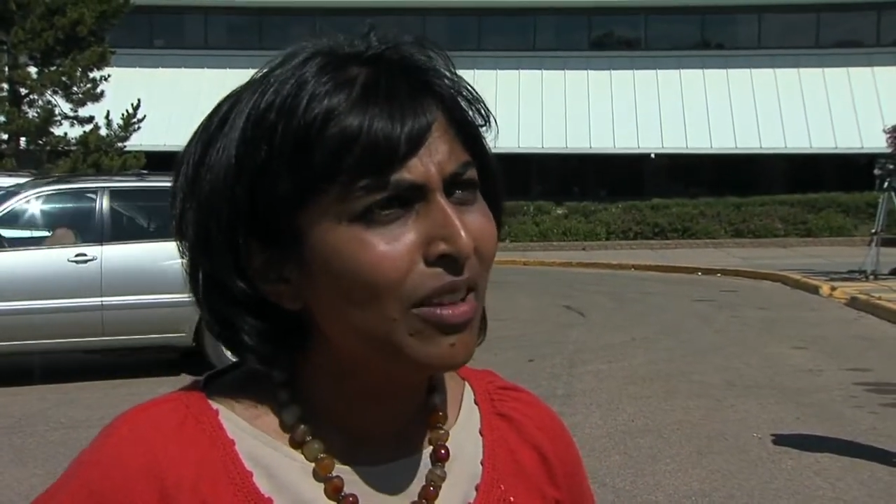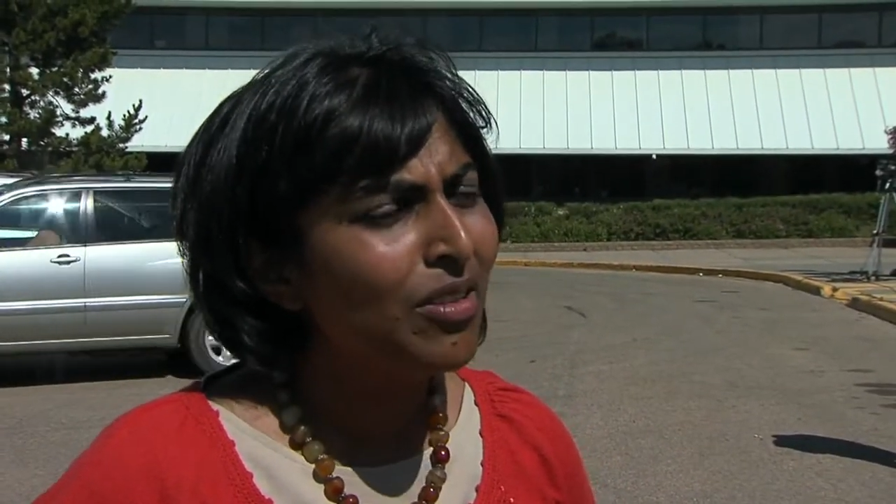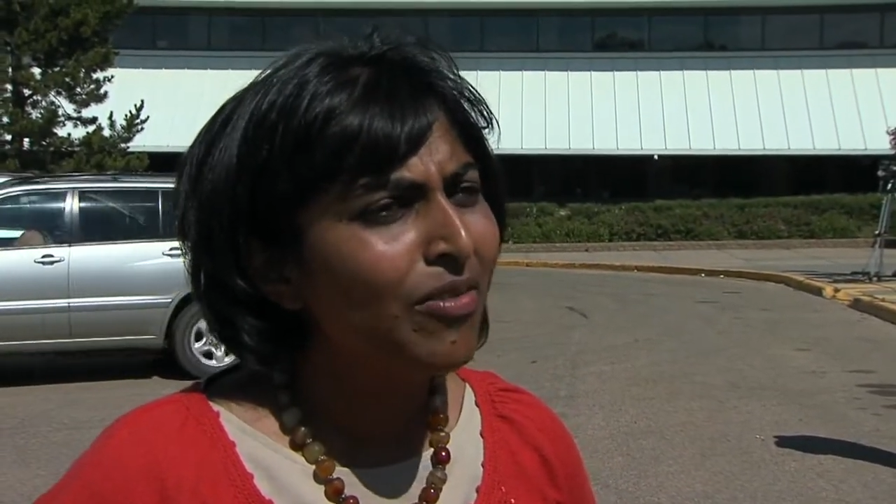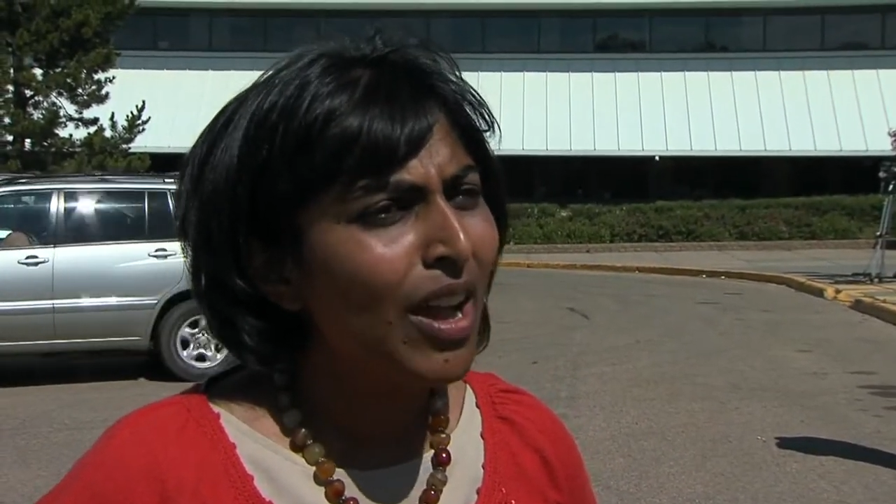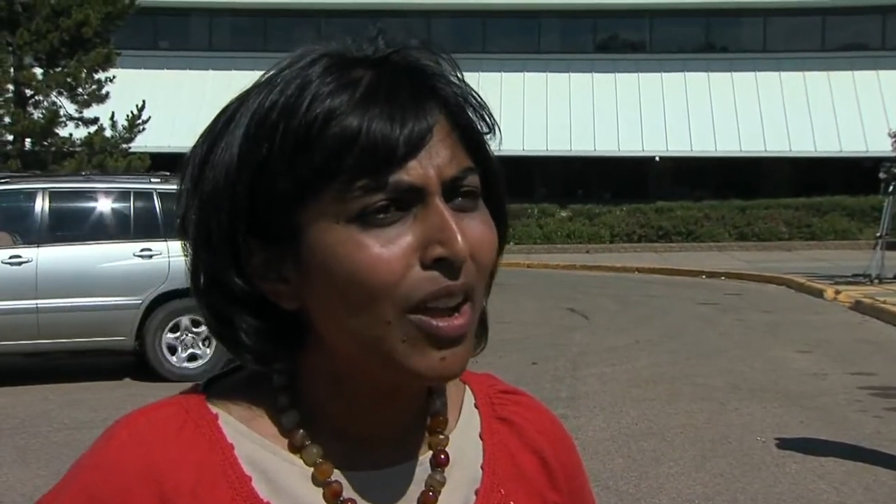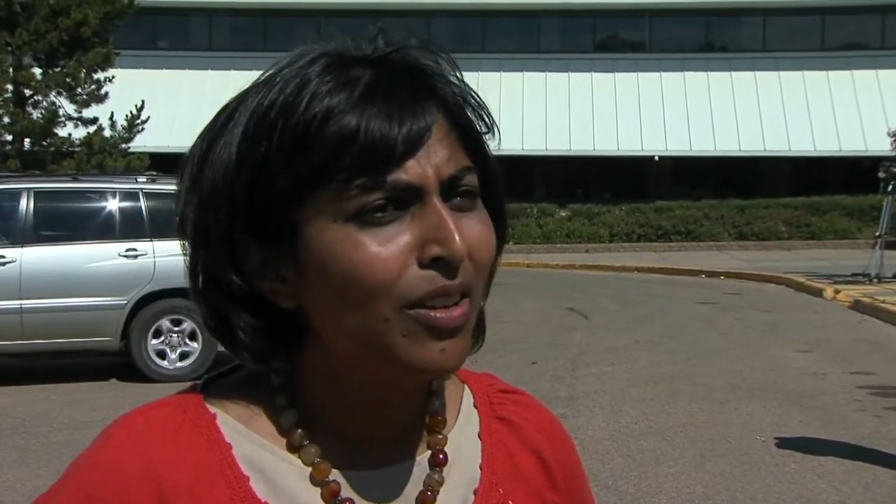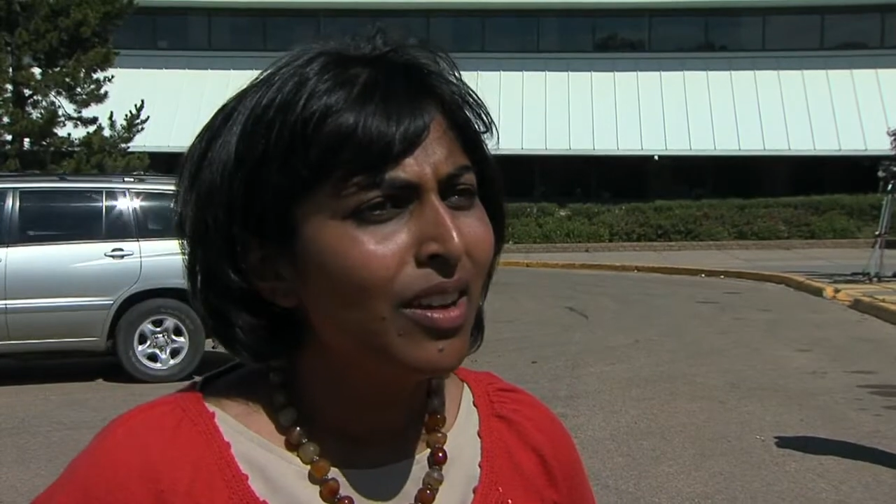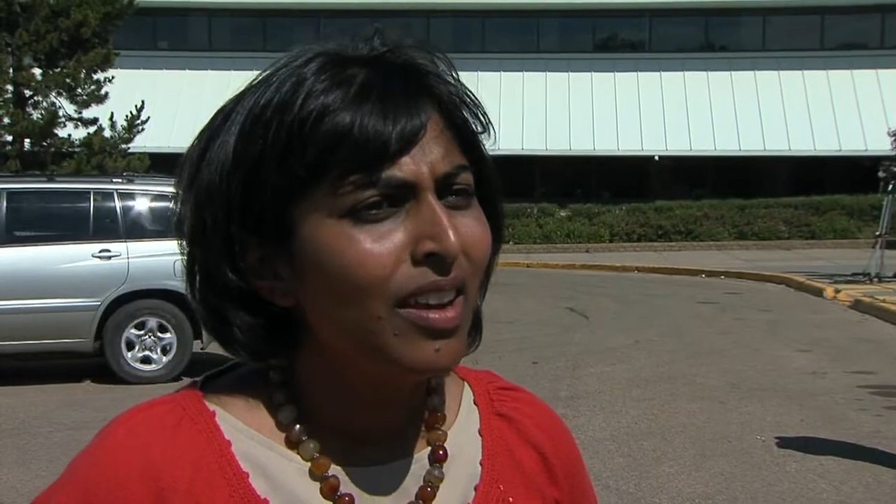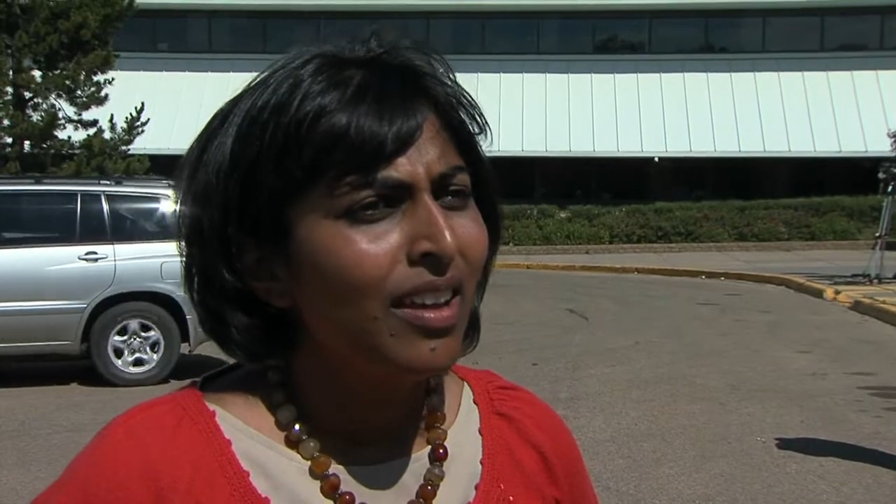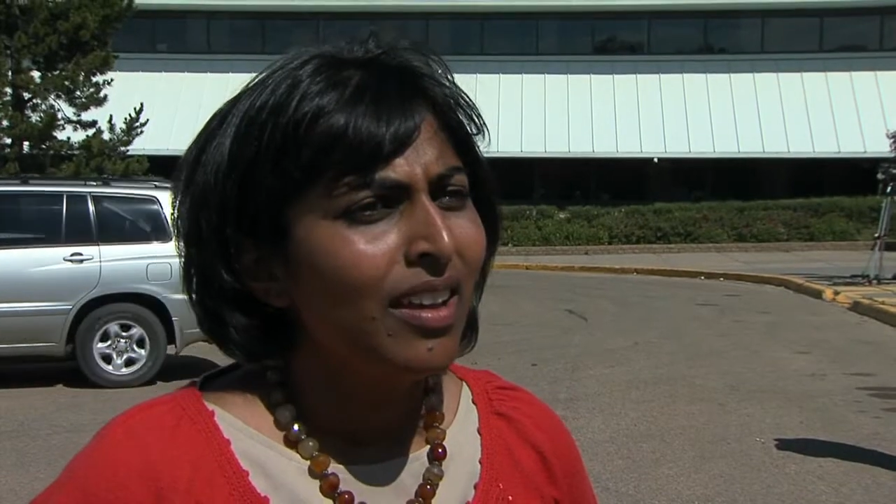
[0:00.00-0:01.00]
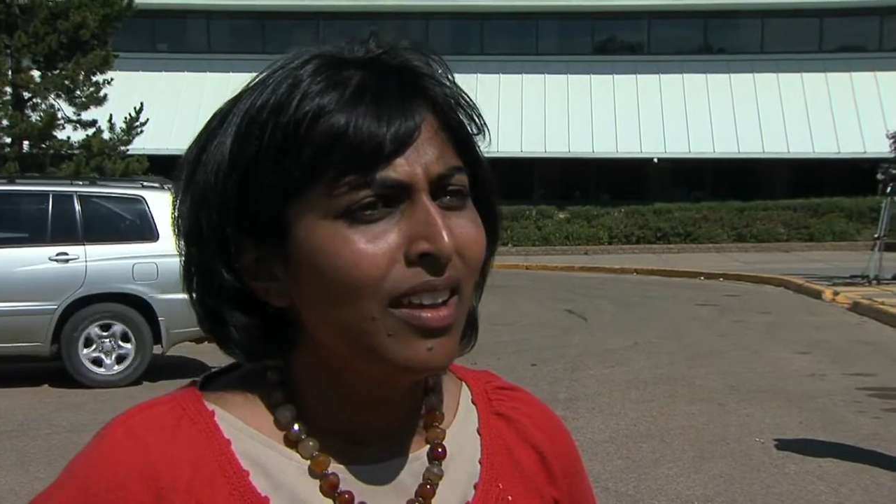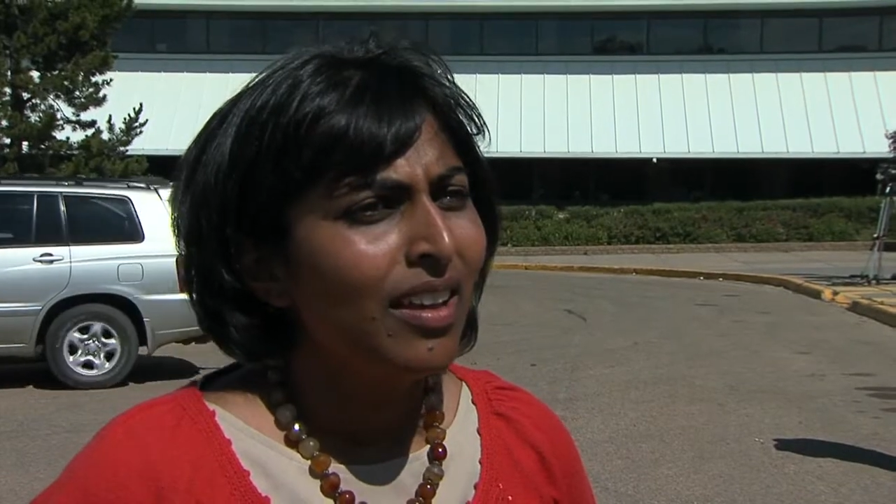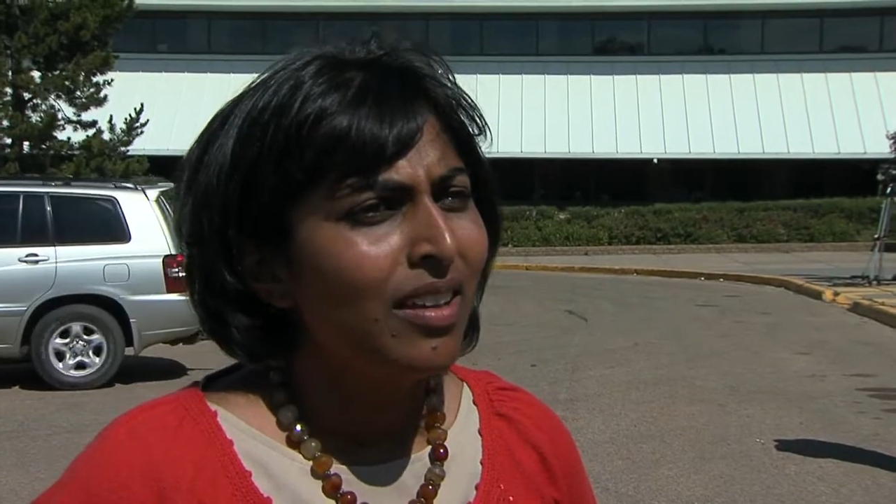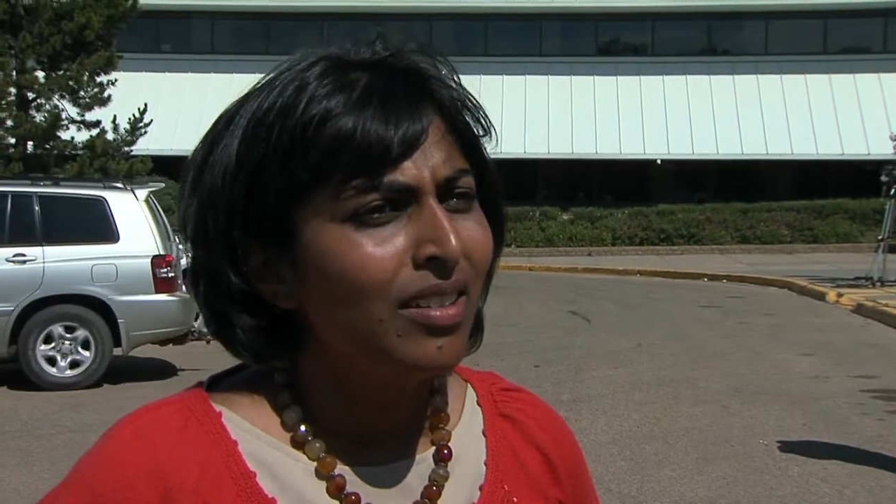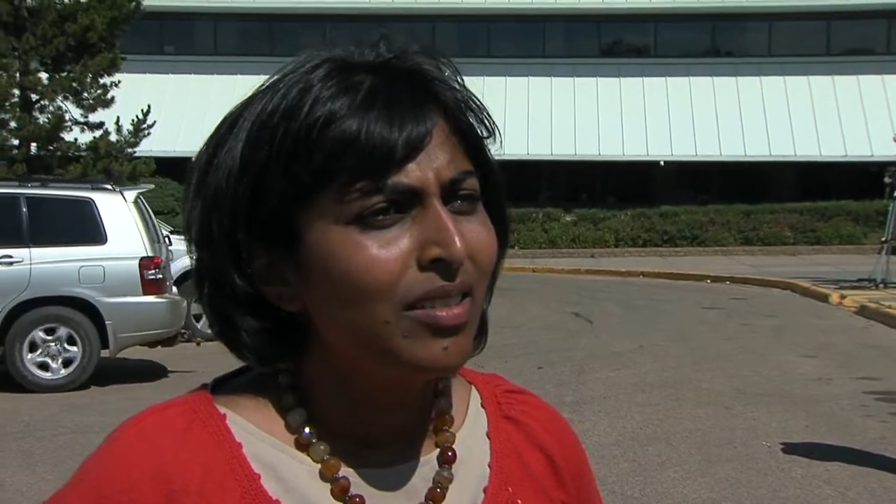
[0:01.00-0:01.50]
how the fire
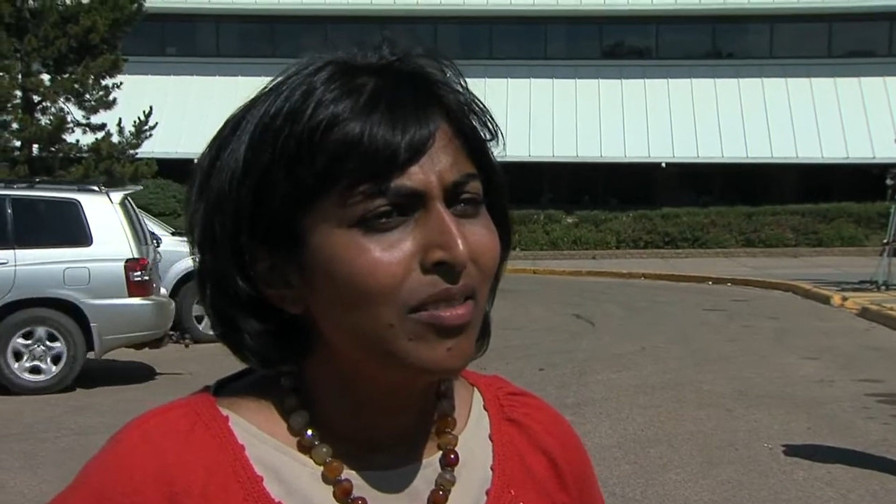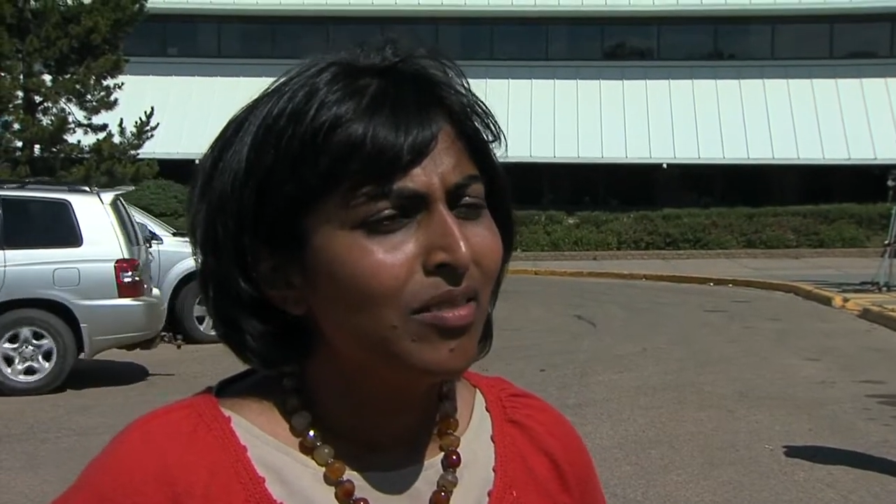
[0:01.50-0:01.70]
uh,